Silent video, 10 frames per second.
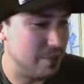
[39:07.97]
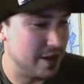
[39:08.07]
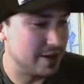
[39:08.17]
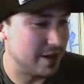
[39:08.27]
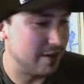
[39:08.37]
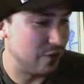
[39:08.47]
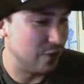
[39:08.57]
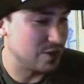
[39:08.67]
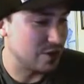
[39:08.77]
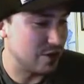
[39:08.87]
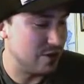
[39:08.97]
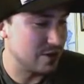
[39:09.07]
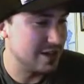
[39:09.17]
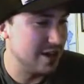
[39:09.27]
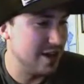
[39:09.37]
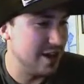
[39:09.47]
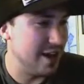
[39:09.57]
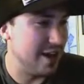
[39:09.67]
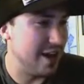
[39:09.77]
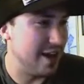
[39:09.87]
ends on 4-strokes,
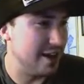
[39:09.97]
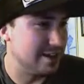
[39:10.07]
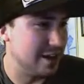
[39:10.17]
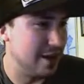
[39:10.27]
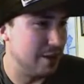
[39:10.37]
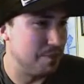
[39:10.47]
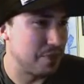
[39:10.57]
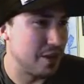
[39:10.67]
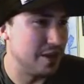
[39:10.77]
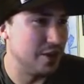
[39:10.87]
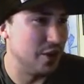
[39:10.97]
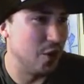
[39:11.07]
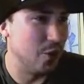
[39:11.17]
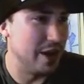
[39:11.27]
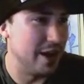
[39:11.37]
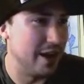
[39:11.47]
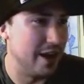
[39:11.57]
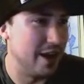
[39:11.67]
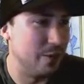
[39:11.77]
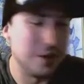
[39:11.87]
and
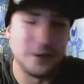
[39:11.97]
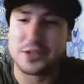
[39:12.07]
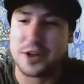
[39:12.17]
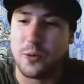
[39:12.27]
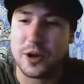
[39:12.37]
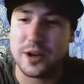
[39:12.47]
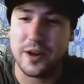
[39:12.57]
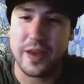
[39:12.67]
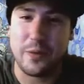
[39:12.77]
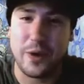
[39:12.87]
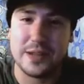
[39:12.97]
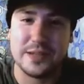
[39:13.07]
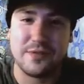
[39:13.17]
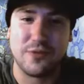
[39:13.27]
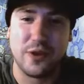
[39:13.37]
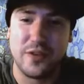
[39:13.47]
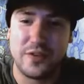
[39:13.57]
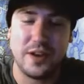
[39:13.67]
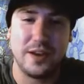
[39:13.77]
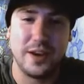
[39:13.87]
when you start working on that YZ450
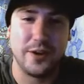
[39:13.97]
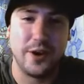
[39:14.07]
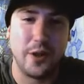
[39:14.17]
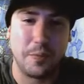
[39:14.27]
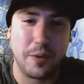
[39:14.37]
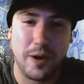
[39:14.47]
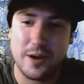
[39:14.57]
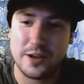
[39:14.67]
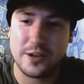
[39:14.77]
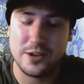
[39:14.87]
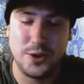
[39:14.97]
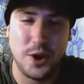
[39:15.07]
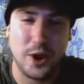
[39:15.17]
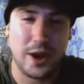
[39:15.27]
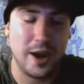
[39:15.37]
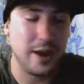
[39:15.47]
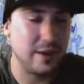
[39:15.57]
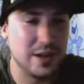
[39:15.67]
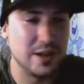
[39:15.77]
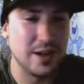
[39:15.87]
and you get it all apart and you go kind of
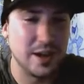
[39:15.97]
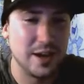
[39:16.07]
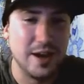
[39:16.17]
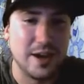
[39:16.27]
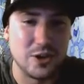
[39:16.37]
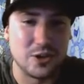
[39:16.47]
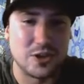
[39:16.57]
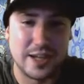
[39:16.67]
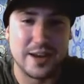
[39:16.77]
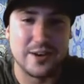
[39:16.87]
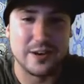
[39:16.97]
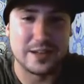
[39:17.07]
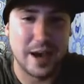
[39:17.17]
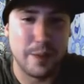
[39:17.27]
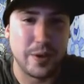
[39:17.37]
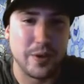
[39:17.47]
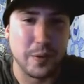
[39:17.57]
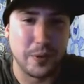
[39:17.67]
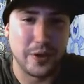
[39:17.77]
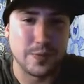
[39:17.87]
into your standard top end
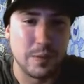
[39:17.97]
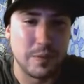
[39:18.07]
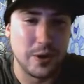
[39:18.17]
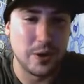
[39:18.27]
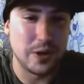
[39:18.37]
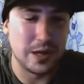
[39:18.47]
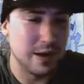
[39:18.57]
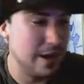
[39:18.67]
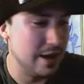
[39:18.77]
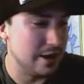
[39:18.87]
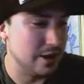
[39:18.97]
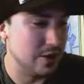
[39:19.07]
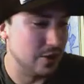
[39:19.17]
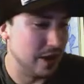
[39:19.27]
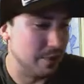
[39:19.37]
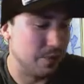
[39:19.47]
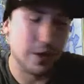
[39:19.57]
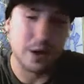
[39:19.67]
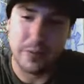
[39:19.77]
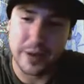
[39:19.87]
replacement mode and you
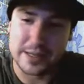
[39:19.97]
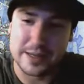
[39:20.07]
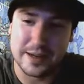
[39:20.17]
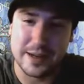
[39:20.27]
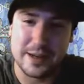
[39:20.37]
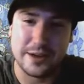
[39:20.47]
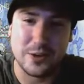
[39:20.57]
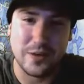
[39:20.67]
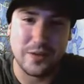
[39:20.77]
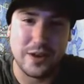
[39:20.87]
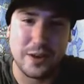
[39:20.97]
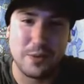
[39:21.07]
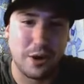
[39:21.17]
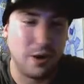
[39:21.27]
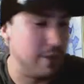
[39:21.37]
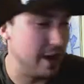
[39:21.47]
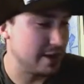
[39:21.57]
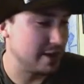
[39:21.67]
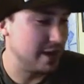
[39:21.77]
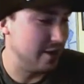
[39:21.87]
put your piston in, you do everything, put it all
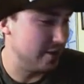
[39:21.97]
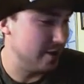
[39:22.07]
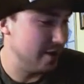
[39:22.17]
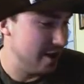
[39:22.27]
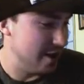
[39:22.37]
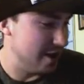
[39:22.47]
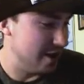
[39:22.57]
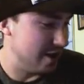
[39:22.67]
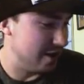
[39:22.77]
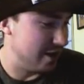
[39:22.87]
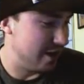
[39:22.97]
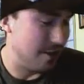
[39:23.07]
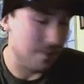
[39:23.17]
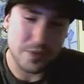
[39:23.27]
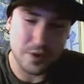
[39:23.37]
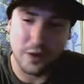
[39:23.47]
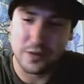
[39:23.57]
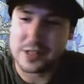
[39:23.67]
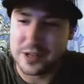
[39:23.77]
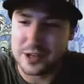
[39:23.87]
back together, and all of
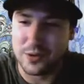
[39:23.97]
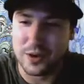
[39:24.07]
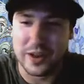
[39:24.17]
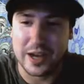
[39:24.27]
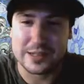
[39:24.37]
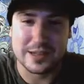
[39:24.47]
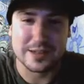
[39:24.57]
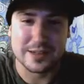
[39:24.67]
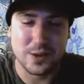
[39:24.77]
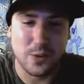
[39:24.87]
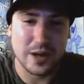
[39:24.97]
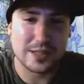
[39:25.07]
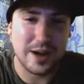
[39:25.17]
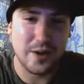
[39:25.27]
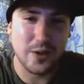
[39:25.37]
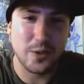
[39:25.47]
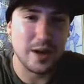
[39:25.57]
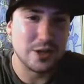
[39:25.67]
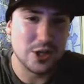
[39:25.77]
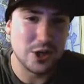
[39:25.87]
a sudden you realize that it doesn't quite sound the way
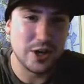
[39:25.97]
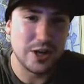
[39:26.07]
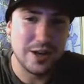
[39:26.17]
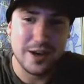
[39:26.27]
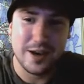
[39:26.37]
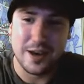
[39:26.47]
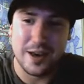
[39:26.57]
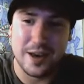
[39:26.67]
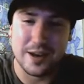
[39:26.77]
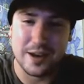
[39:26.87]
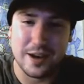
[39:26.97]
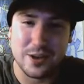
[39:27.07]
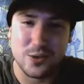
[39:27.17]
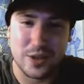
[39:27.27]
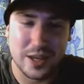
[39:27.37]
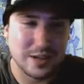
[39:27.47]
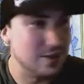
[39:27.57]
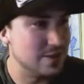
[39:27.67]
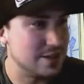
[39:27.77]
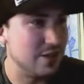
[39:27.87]
it should. And you think
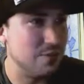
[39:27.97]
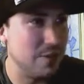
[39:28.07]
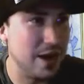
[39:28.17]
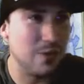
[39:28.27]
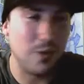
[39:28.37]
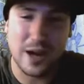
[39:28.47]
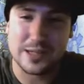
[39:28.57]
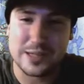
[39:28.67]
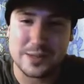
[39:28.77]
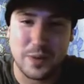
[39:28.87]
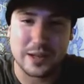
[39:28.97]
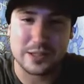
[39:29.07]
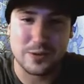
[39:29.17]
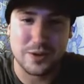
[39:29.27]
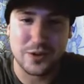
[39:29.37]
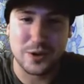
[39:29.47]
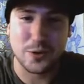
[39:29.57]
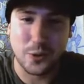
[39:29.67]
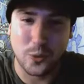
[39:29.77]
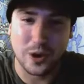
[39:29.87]
to yourself, man, why is this bike so
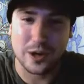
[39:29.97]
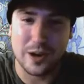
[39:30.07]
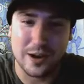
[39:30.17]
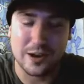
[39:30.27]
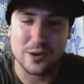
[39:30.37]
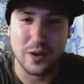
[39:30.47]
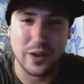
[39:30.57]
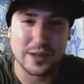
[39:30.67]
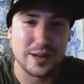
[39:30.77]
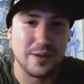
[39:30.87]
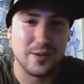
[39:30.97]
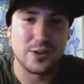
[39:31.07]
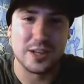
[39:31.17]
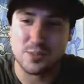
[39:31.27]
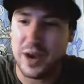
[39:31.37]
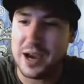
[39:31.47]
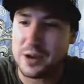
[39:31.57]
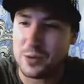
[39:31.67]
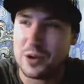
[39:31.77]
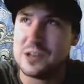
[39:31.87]
difficult to work on? And you realize that everything's
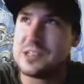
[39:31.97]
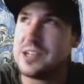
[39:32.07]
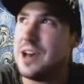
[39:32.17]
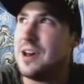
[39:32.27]
backwards,